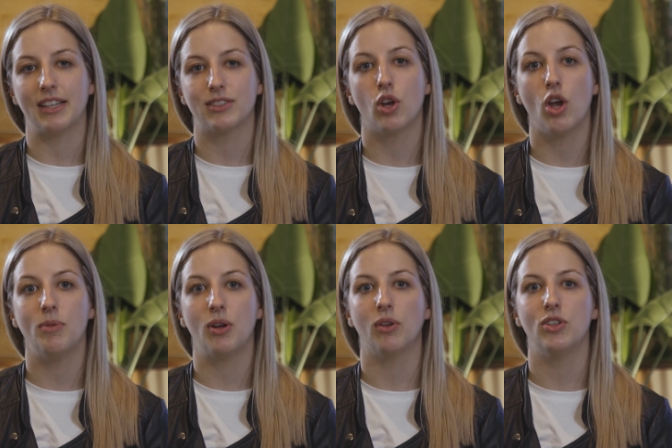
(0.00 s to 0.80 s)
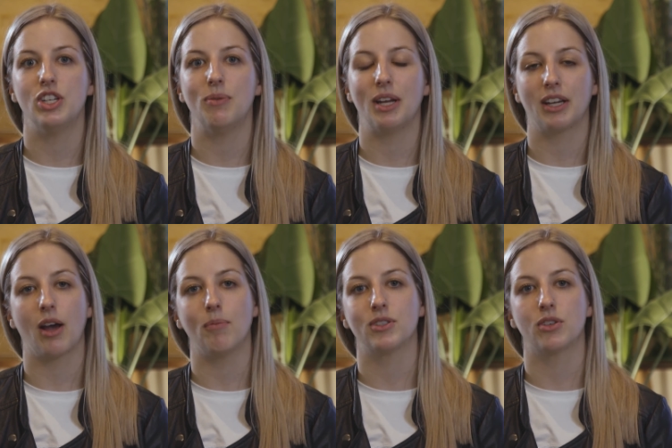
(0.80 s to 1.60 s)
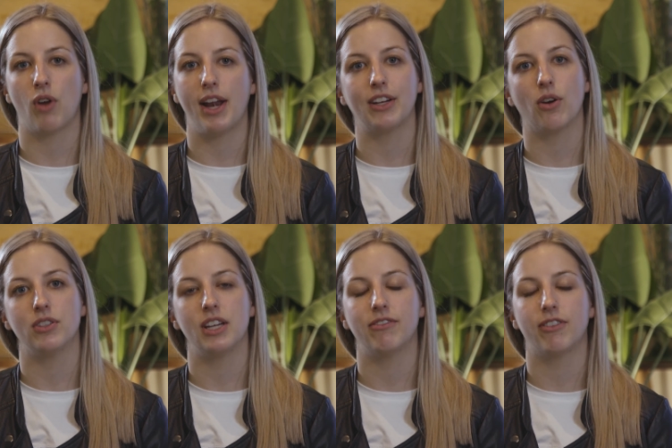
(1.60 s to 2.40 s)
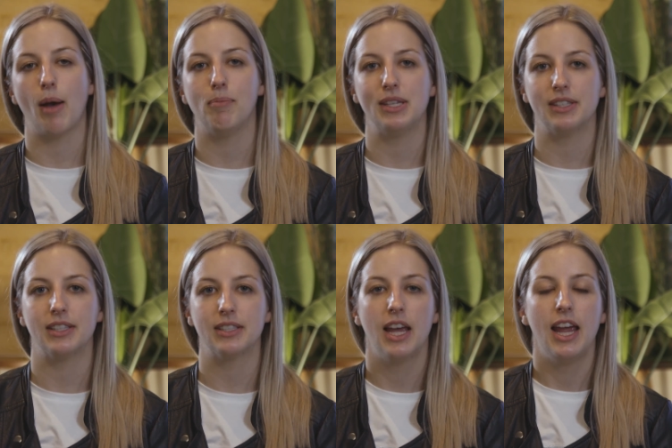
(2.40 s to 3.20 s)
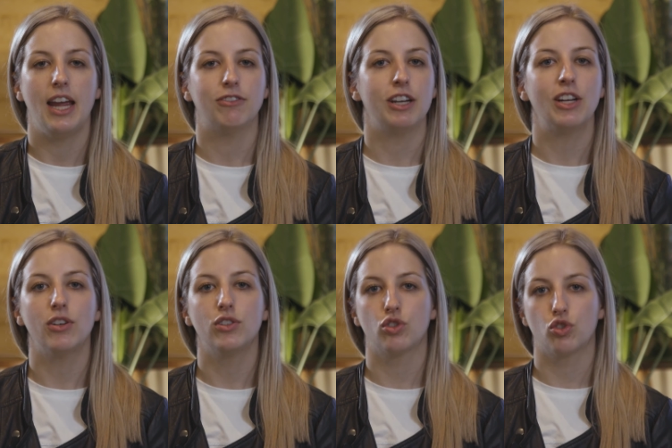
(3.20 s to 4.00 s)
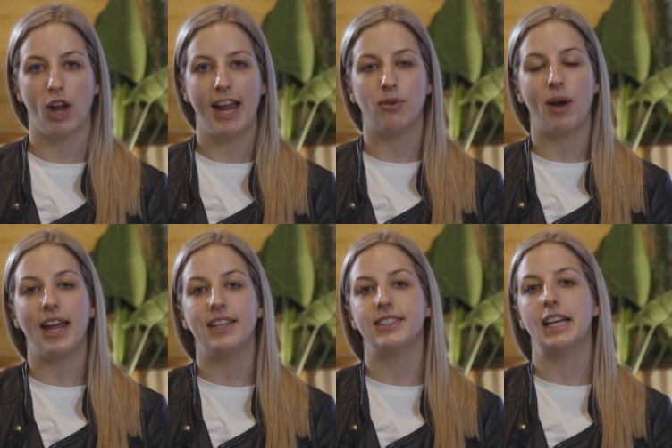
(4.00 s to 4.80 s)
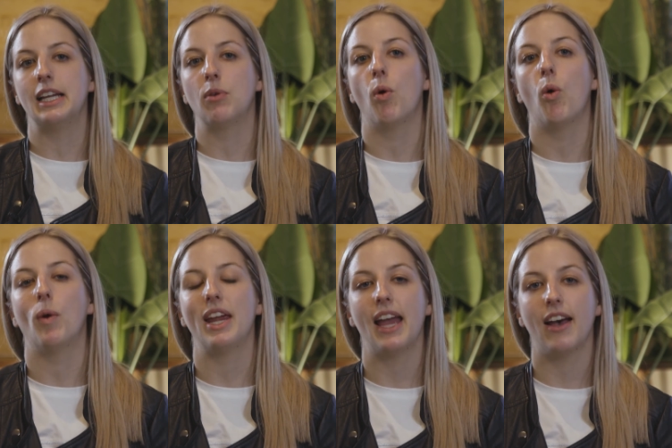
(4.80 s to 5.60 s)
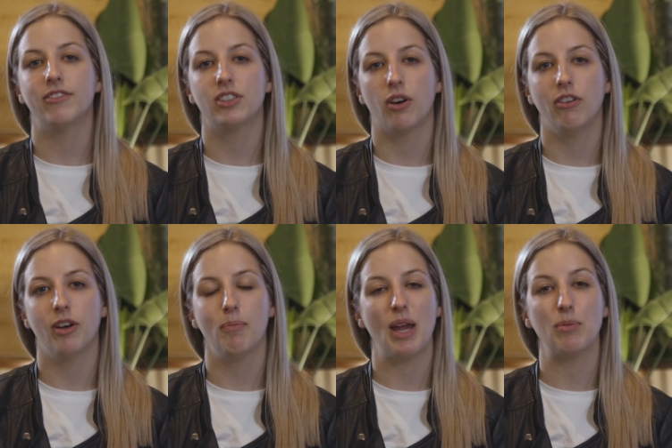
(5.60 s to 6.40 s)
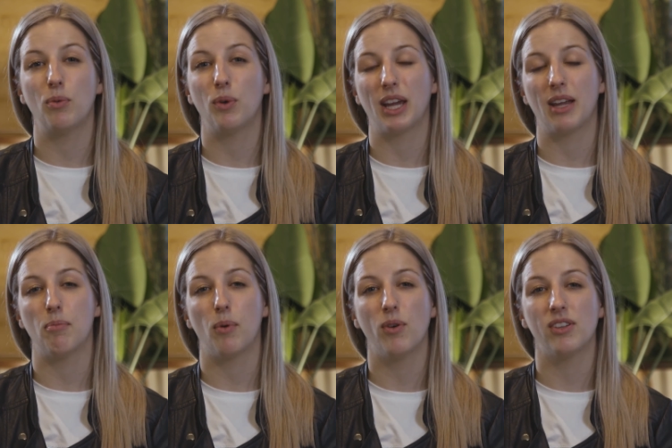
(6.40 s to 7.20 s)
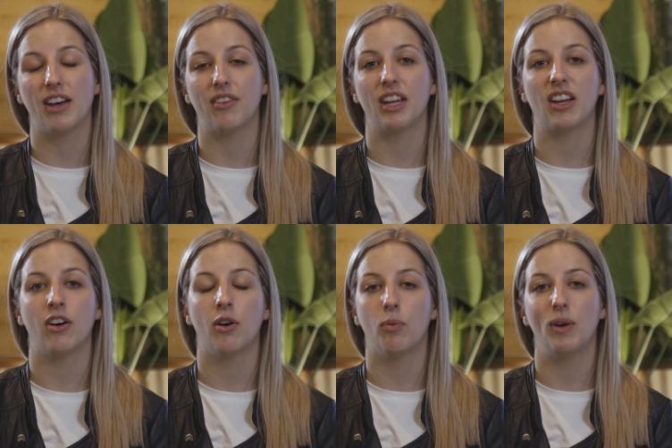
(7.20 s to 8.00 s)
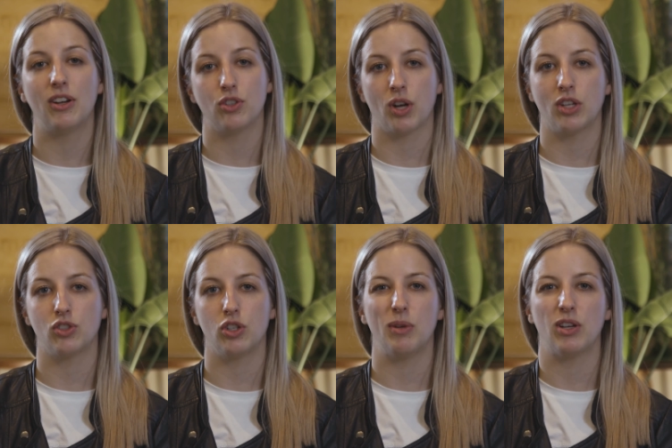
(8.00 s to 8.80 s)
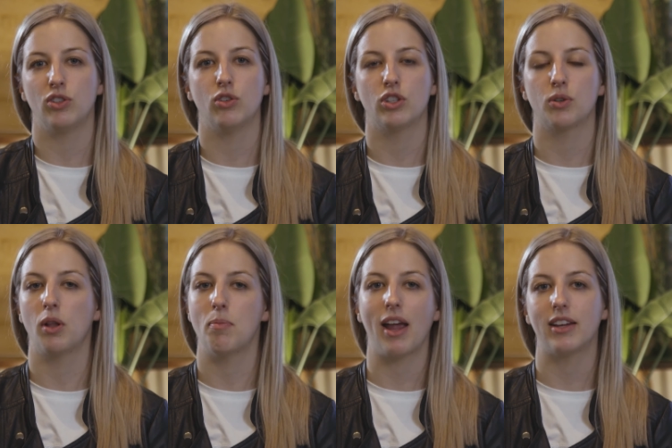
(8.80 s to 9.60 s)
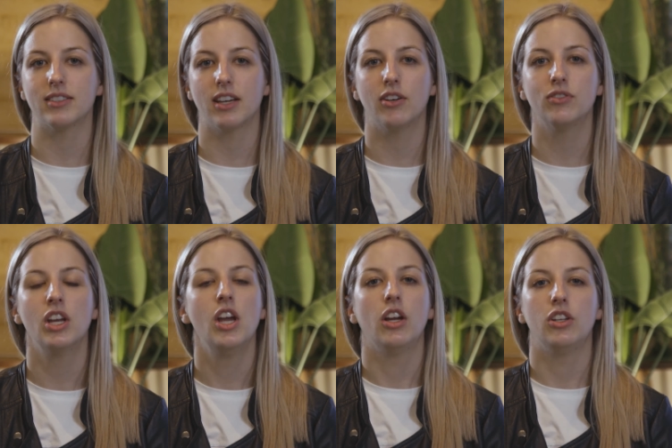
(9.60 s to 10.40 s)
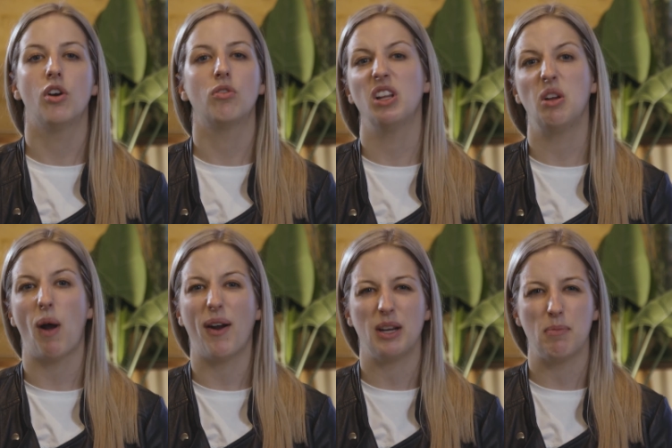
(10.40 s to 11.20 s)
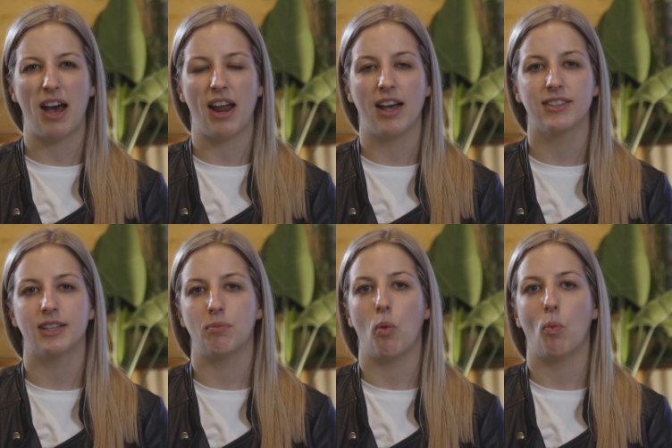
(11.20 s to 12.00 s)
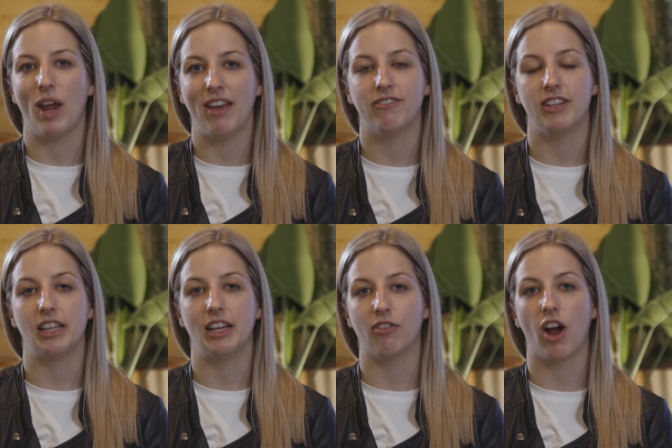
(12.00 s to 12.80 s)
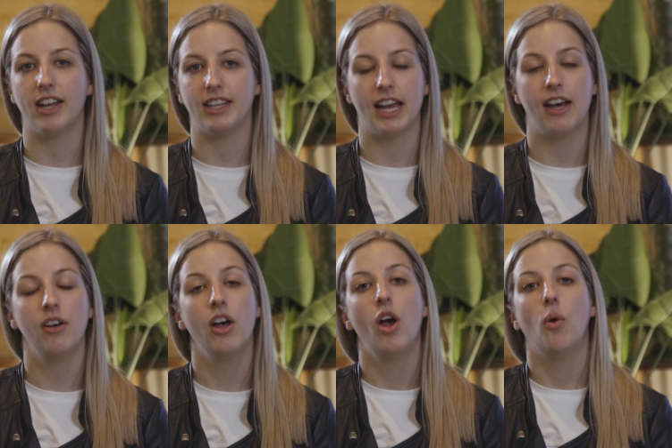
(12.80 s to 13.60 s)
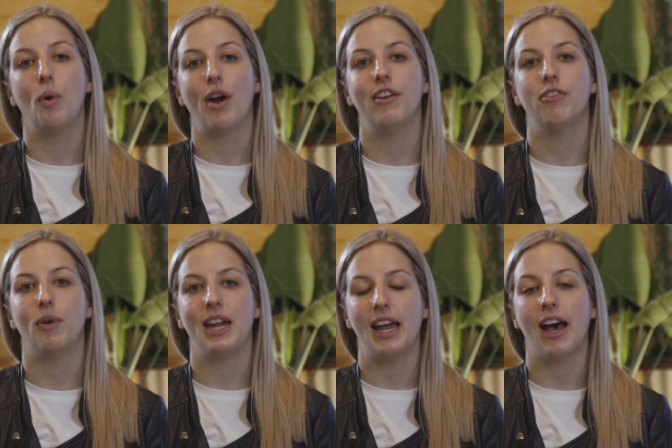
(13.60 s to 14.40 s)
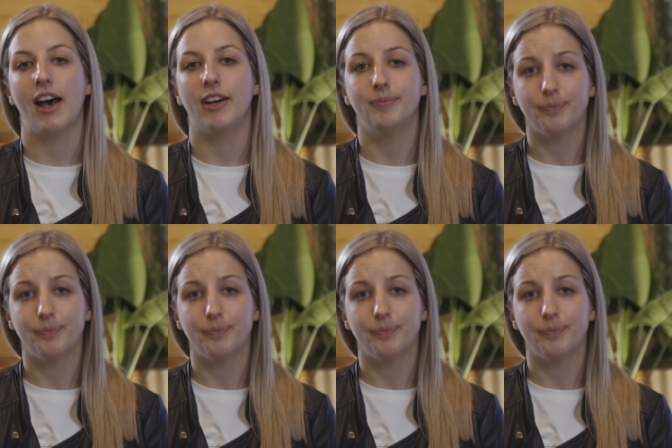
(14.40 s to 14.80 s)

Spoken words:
terminology when it comes to writing content for our business. If we go straight away selling what we have to offer, people will get bored and they'll think, oh, we don't trust you because you're just all about yourselves. You're not really worried about us and what we're feeling right now. Where if we are